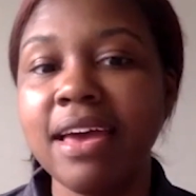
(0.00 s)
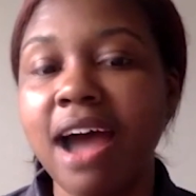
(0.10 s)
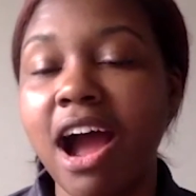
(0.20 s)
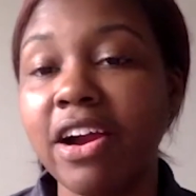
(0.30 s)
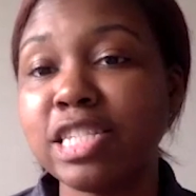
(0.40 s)

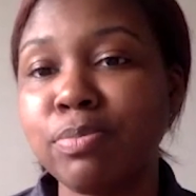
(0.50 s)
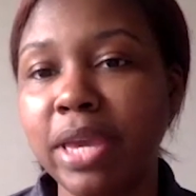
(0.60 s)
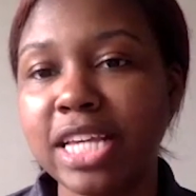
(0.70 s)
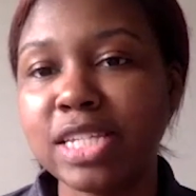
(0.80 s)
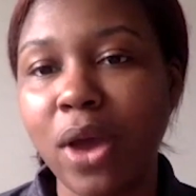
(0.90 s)
are his
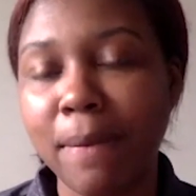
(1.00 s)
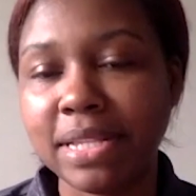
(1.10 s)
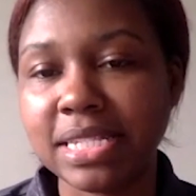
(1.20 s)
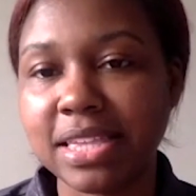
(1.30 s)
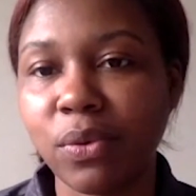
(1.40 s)
biggest
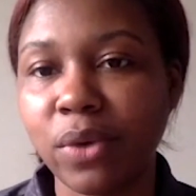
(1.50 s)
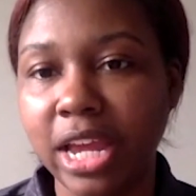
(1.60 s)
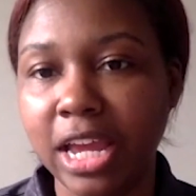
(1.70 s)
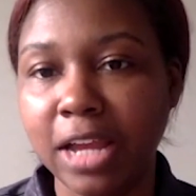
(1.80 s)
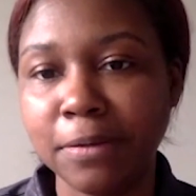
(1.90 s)
weapons in the ring?